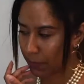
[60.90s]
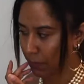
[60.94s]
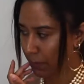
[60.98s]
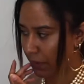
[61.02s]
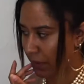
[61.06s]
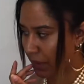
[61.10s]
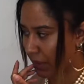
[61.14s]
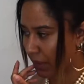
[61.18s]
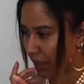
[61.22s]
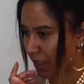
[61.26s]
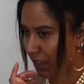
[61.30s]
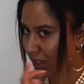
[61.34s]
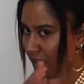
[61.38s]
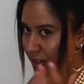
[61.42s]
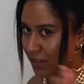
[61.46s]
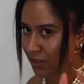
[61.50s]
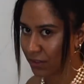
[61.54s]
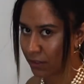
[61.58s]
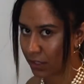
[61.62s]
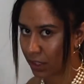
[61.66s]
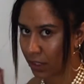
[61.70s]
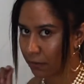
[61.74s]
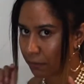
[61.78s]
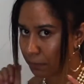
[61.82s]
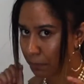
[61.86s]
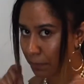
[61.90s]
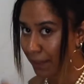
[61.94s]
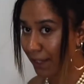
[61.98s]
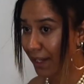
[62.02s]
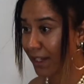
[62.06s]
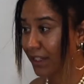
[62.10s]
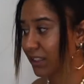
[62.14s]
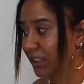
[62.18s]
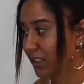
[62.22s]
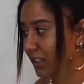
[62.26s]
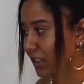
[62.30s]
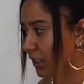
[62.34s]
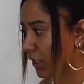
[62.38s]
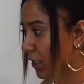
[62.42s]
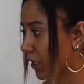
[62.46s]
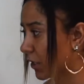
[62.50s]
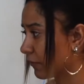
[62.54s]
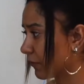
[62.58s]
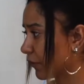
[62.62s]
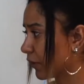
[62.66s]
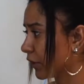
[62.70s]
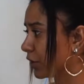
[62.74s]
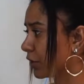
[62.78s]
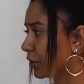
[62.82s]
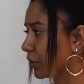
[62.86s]
with like a soft plastic
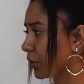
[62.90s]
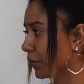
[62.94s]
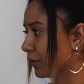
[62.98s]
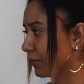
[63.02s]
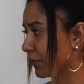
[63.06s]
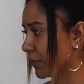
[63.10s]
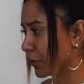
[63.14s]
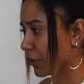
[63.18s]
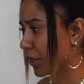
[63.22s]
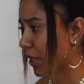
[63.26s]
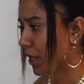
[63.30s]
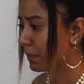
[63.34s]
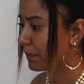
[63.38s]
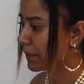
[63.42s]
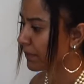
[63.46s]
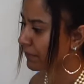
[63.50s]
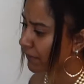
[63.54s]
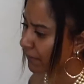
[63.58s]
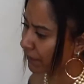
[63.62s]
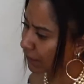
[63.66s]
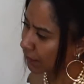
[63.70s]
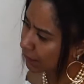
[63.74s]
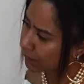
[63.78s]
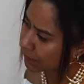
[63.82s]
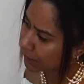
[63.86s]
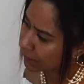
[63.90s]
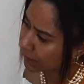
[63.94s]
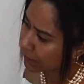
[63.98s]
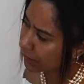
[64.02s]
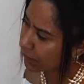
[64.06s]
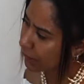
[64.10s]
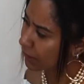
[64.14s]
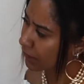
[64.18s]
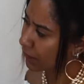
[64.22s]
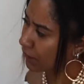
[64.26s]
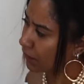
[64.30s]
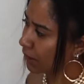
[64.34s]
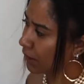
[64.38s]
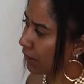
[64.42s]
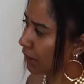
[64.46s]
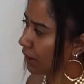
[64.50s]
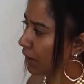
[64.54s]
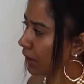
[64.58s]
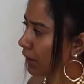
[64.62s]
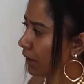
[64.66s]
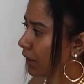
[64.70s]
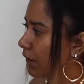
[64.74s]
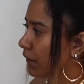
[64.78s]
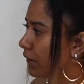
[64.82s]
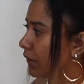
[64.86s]
cover to go over top of it.
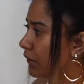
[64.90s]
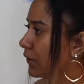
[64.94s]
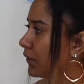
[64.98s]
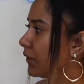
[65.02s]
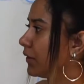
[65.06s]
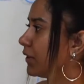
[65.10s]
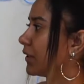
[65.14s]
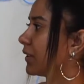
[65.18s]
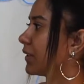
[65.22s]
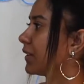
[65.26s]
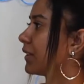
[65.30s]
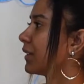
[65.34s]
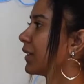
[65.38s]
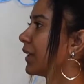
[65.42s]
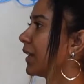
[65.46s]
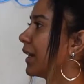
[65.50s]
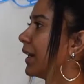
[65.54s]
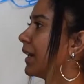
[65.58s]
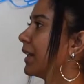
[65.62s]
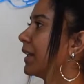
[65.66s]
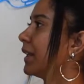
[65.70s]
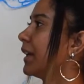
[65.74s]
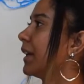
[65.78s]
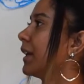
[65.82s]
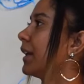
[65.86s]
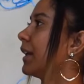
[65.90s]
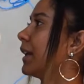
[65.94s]
So you just slide that